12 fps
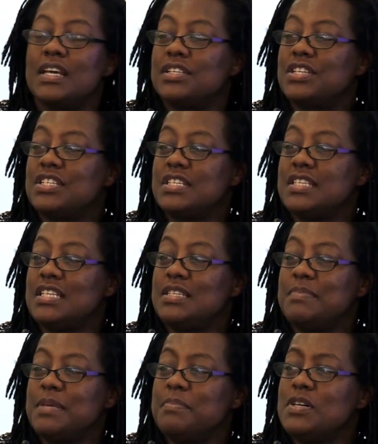she just said to
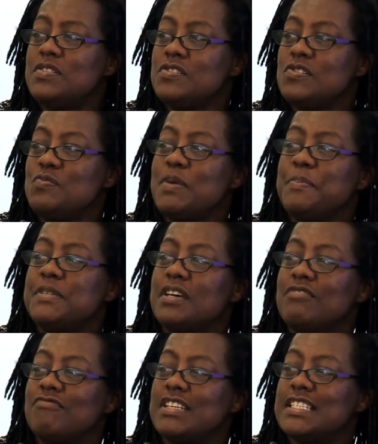me, Mars, your
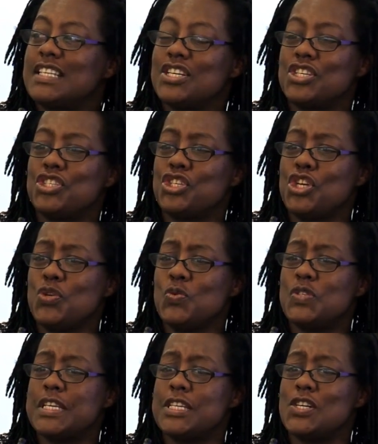website reads like you're
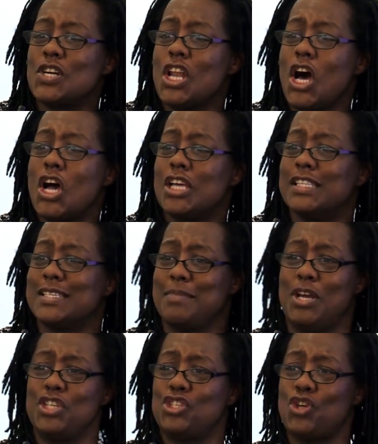choosing your clients. I'm
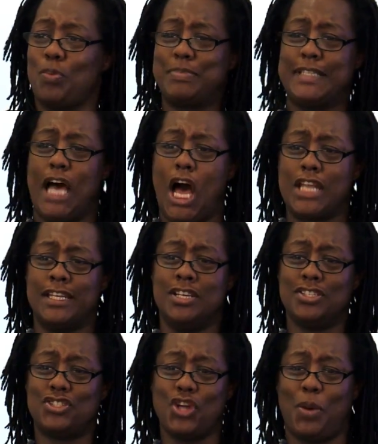like, job done,
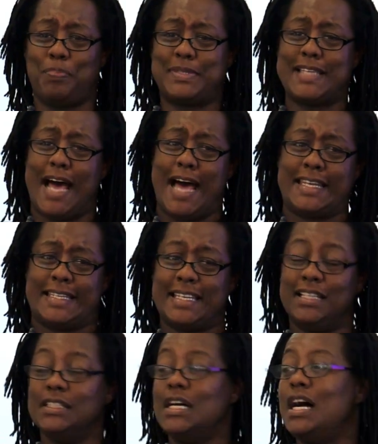job done.
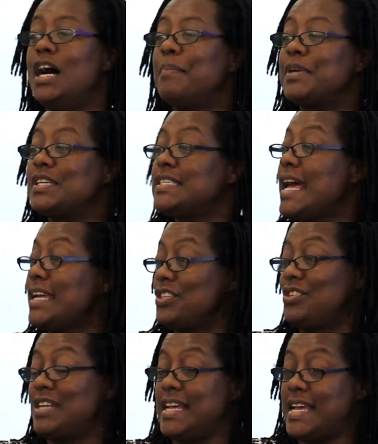Because
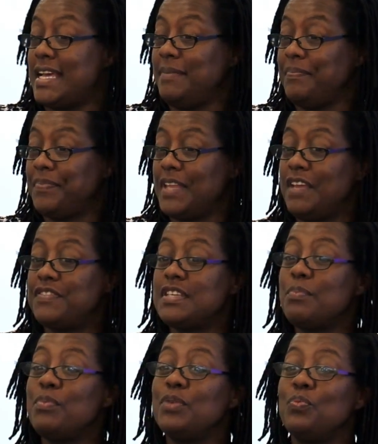actually, if
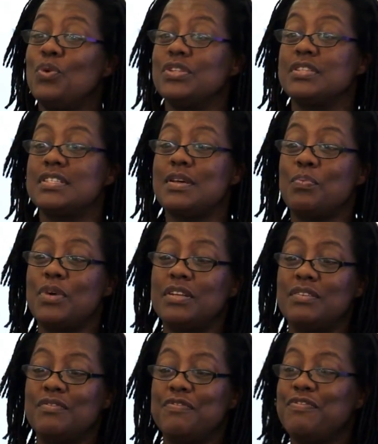someone wants
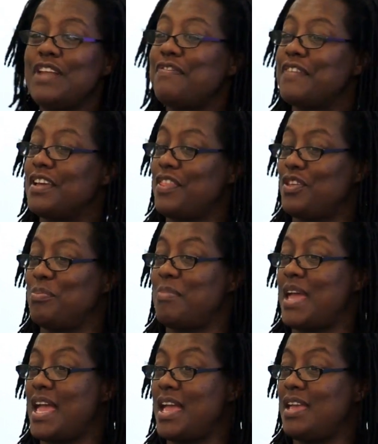someone fluffier than
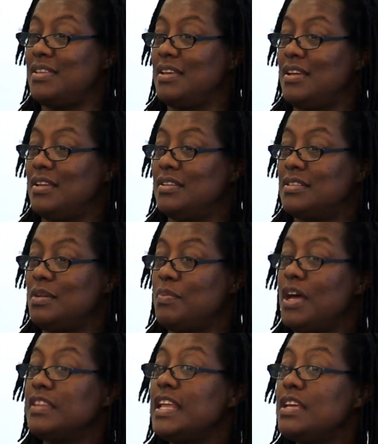me, so,
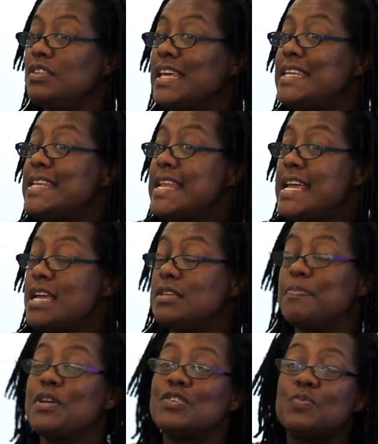and they need,
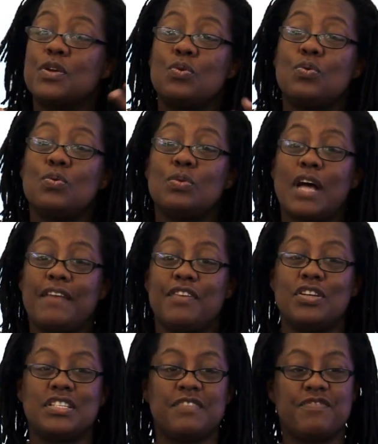because we all have
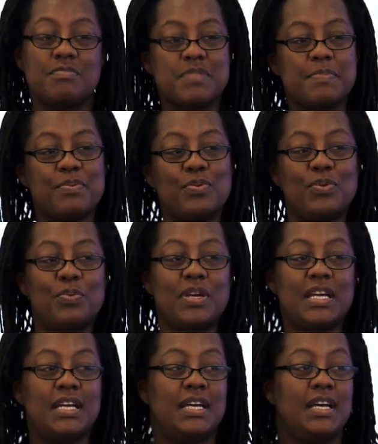our different people who
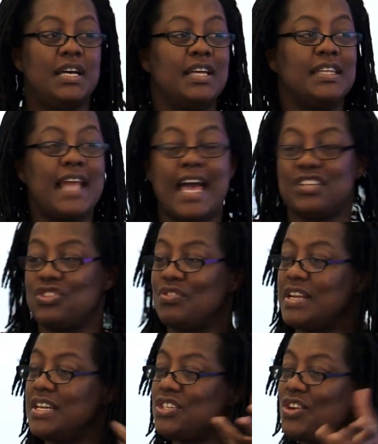we're
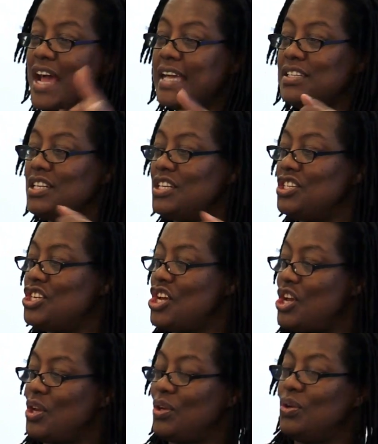naturally attracted
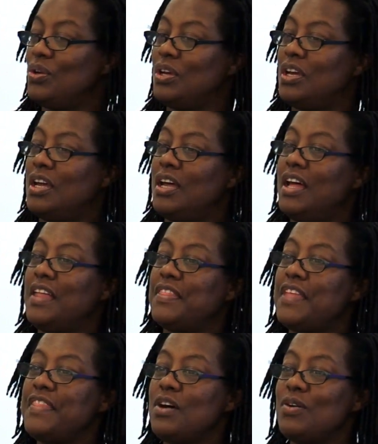to,
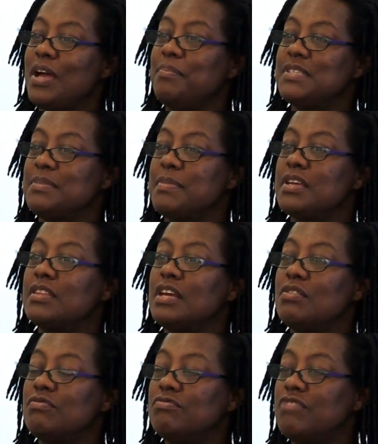then they'll come to me and
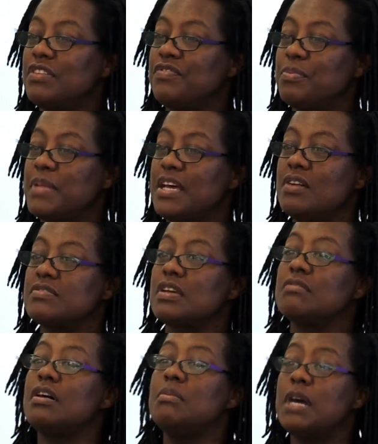they'll run from the hills
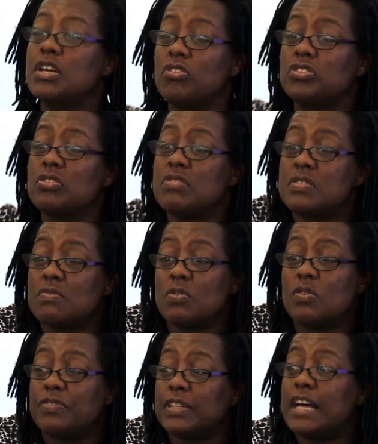going, oh my God, doulas are
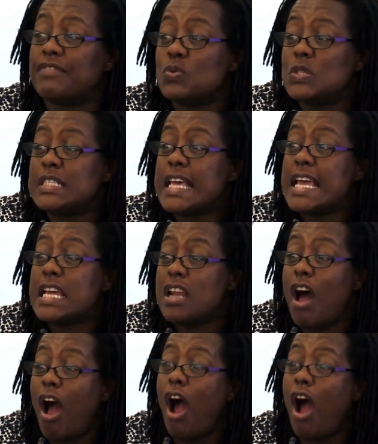awful, have you seen